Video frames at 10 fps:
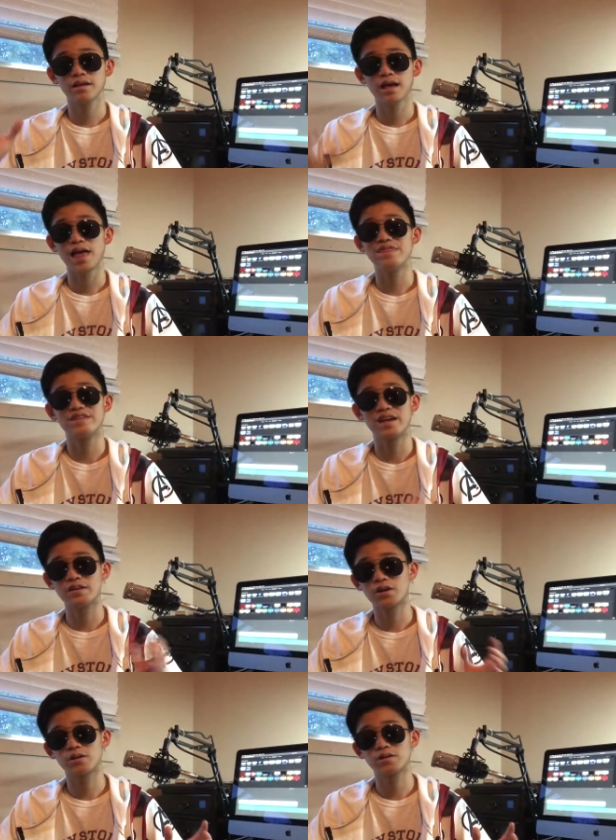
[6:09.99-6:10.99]
and the
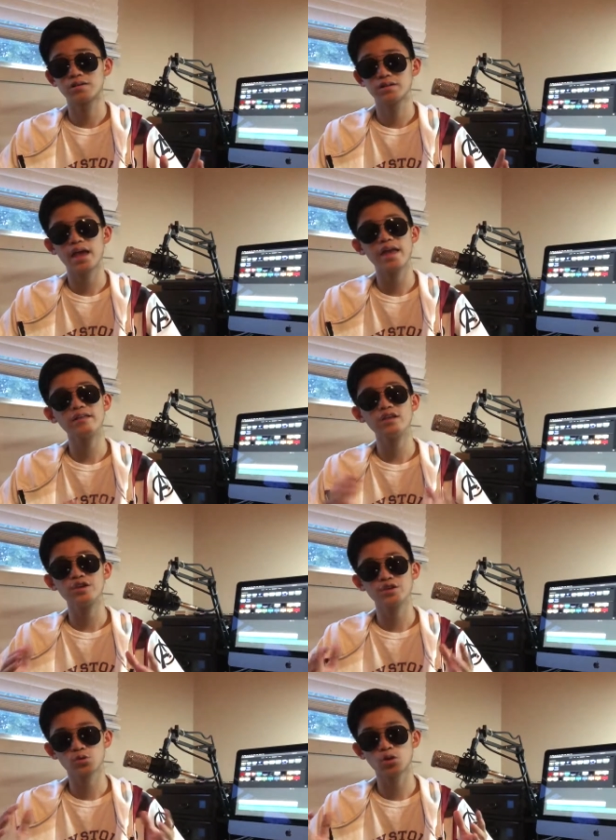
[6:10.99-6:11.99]
XR. And
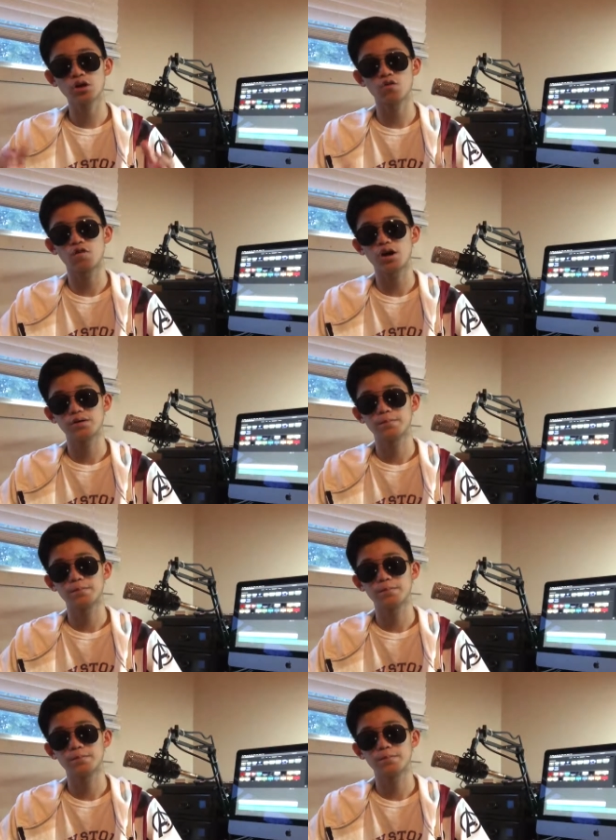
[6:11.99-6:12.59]
you're not wrong.